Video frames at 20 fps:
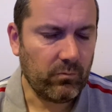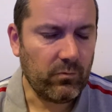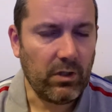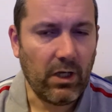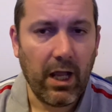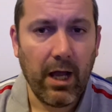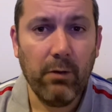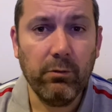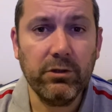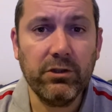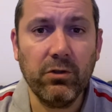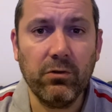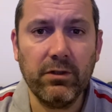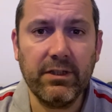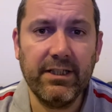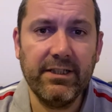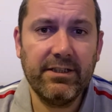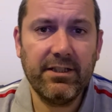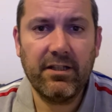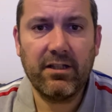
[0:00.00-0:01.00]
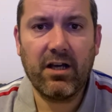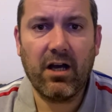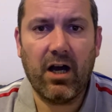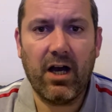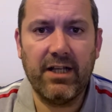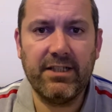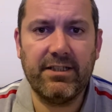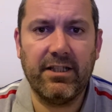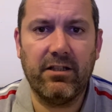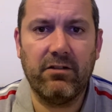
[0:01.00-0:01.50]
I was talking to the
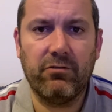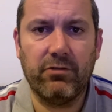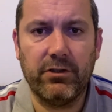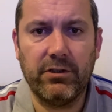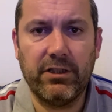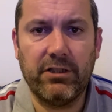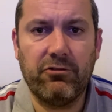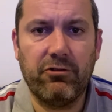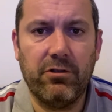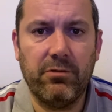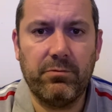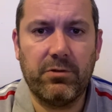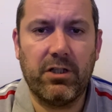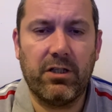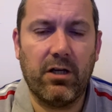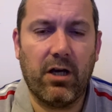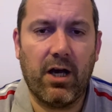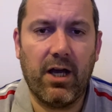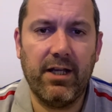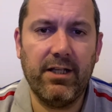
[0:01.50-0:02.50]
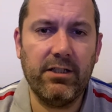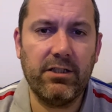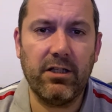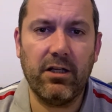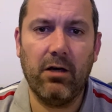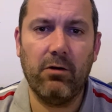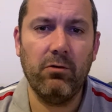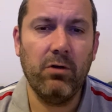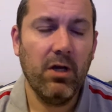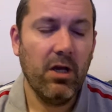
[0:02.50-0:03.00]
guys at the running group tonight,
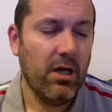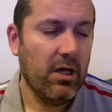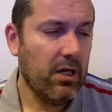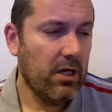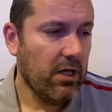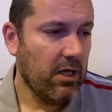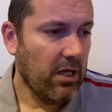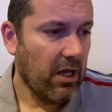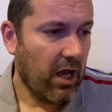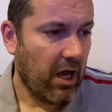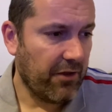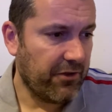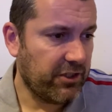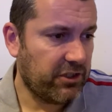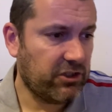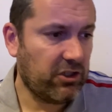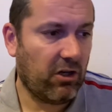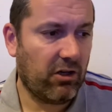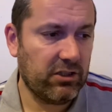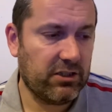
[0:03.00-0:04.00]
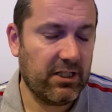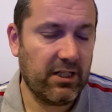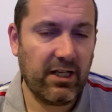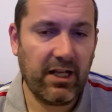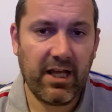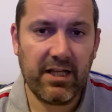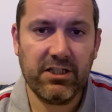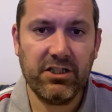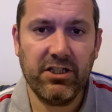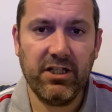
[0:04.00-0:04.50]
at the start of
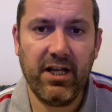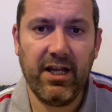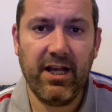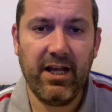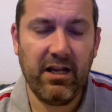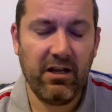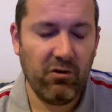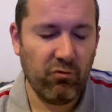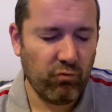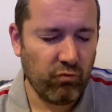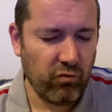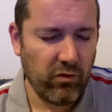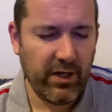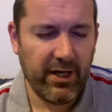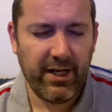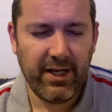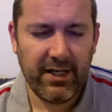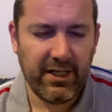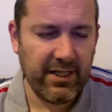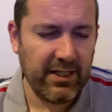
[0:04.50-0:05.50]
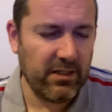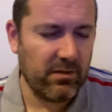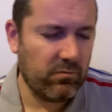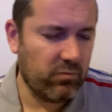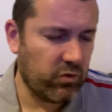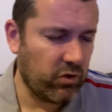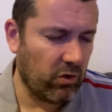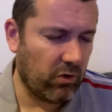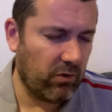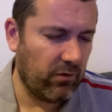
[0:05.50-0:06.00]
last year, really
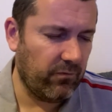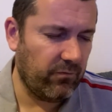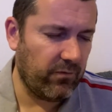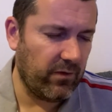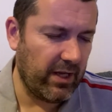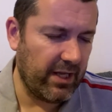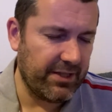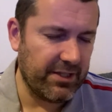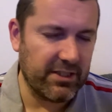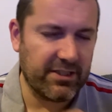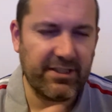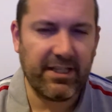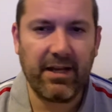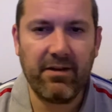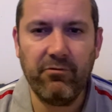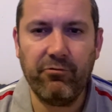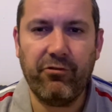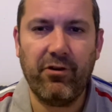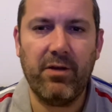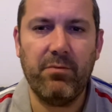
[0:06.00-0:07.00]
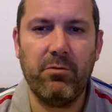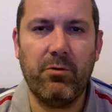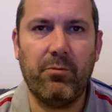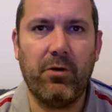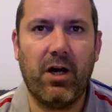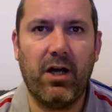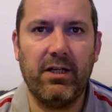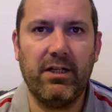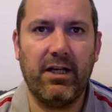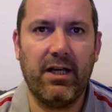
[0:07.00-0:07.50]
sort of in the same frame of
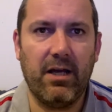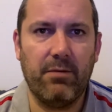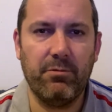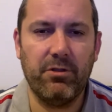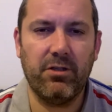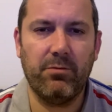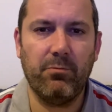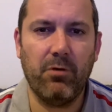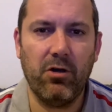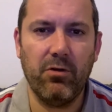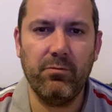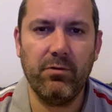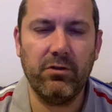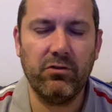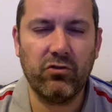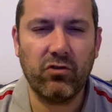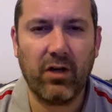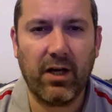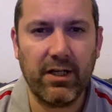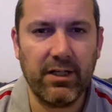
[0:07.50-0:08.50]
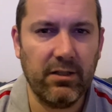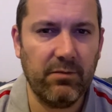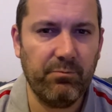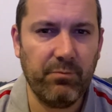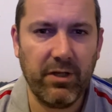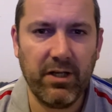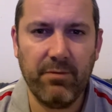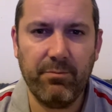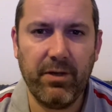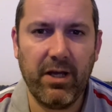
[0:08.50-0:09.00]
mind I am at the moment, trying to
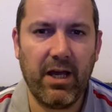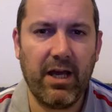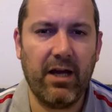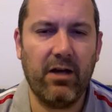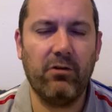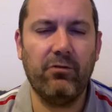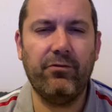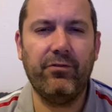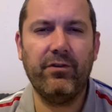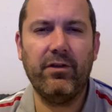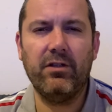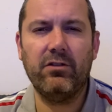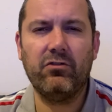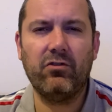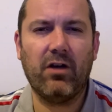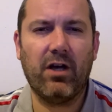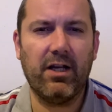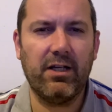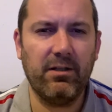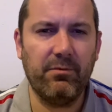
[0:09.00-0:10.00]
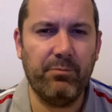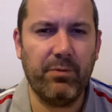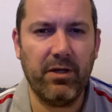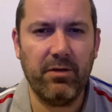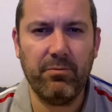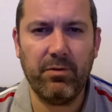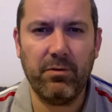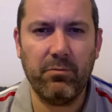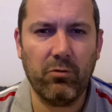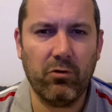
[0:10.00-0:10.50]
be a bit healthier, trying to be a
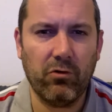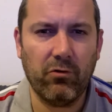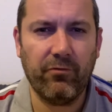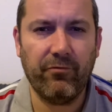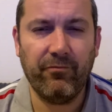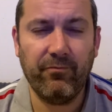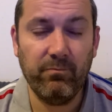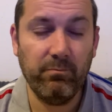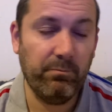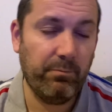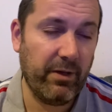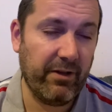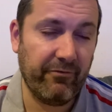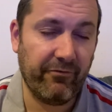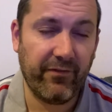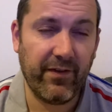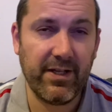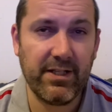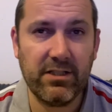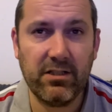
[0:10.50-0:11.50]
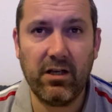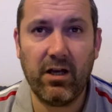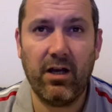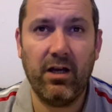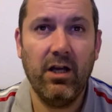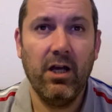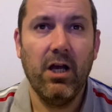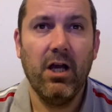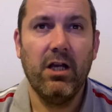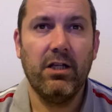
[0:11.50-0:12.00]
bit fitter,
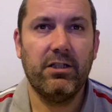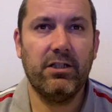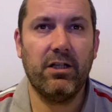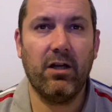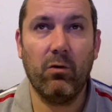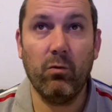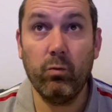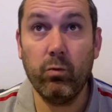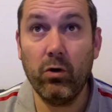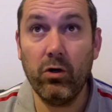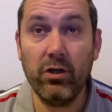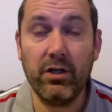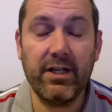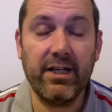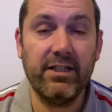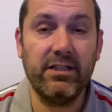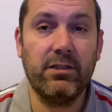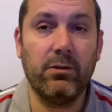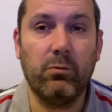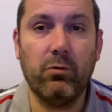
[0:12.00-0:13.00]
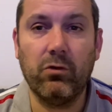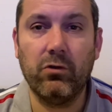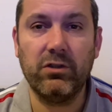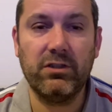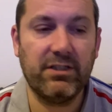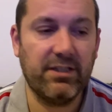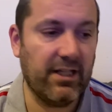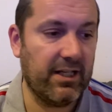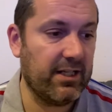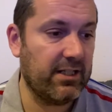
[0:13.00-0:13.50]
working towards
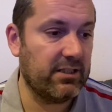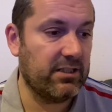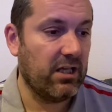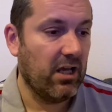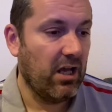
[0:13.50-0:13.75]
things.